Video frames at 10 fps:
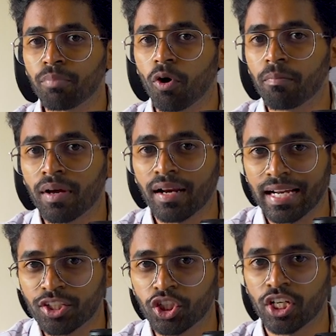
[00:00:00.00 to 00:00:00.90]
the
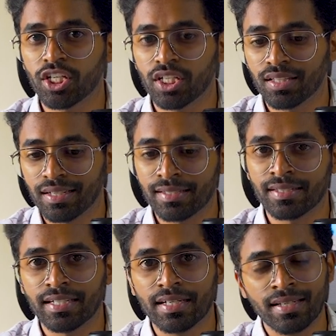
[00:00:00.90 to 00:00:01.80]
proper education that
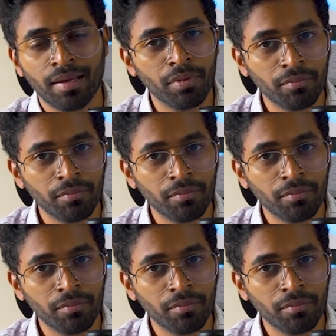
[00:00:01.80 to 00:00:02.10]
is needed in